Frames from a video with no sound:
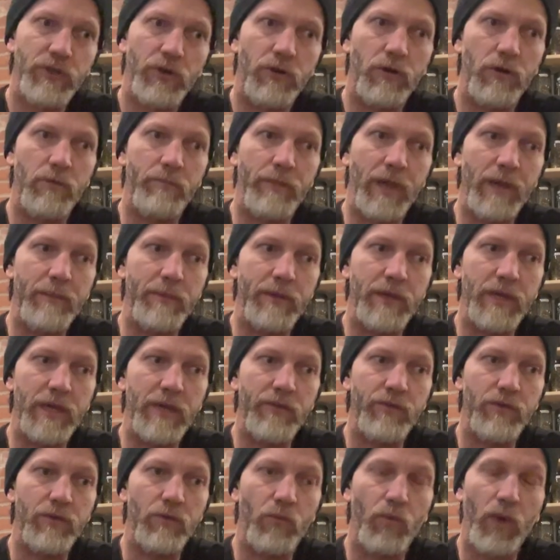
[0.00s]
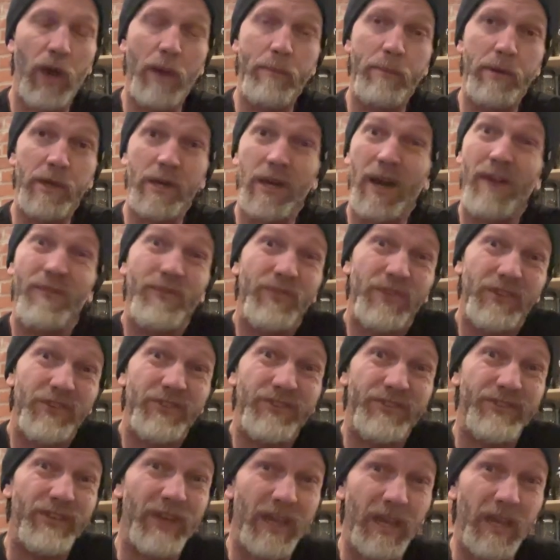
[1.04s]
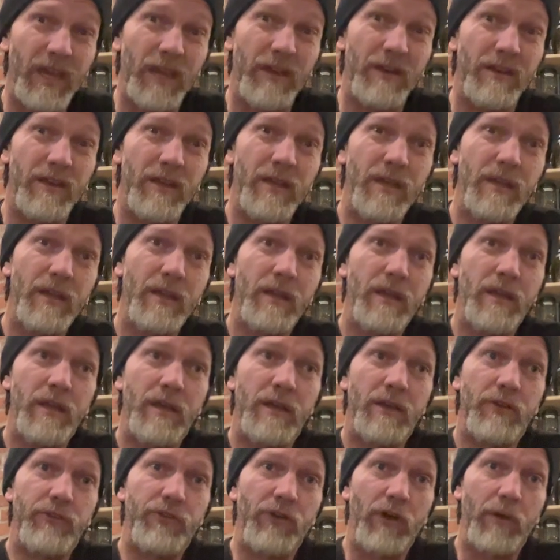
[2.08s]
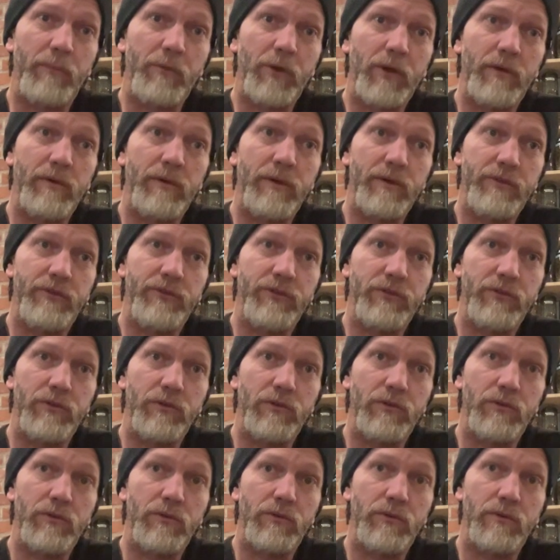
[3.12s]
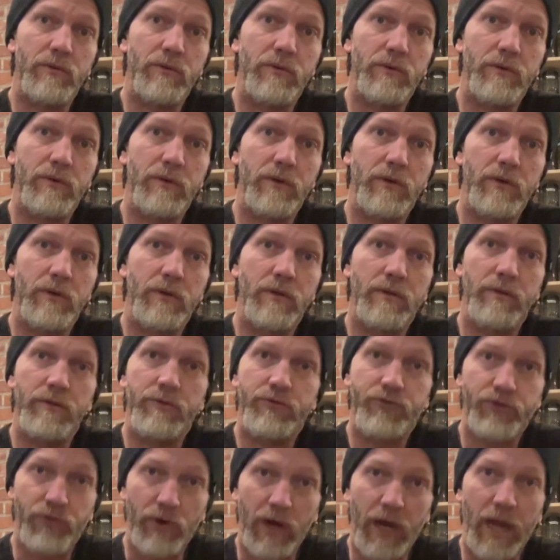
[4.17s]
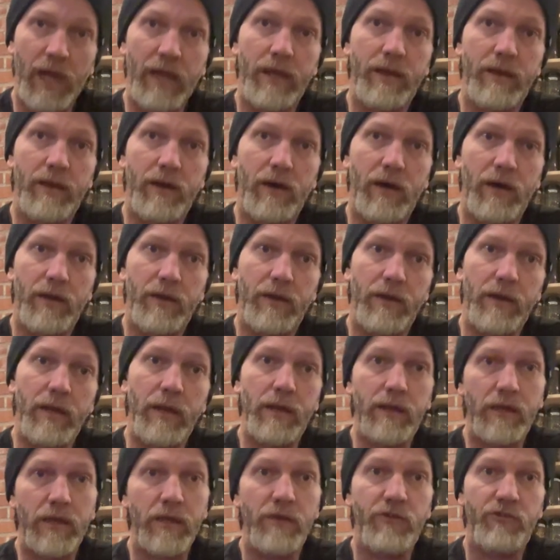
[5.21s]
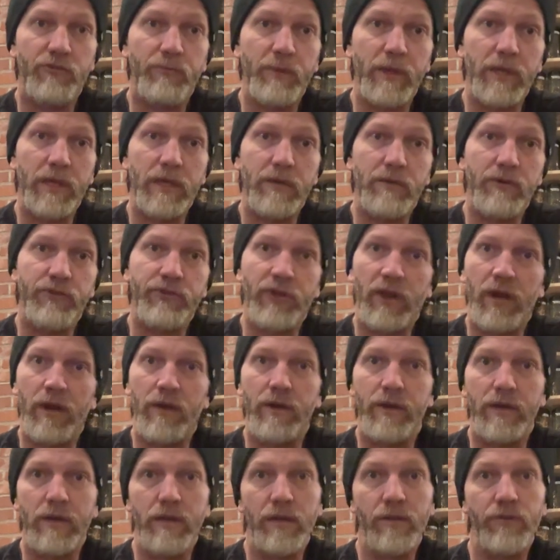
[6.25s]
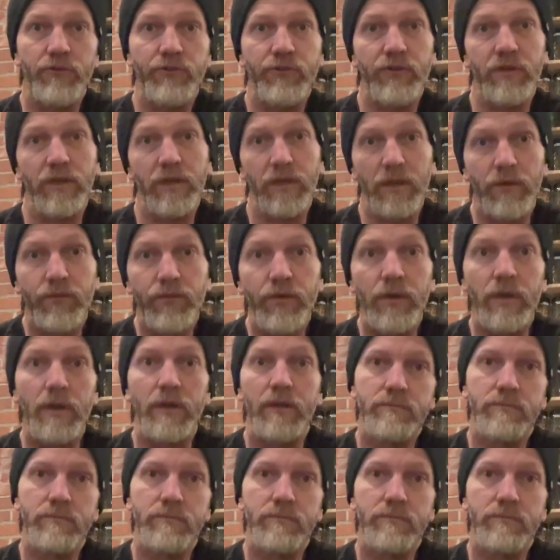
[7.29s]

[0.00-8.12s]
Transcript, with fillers: or maybe even wiping off the stain. So I'm going to try it on an inconspicuous area and see if it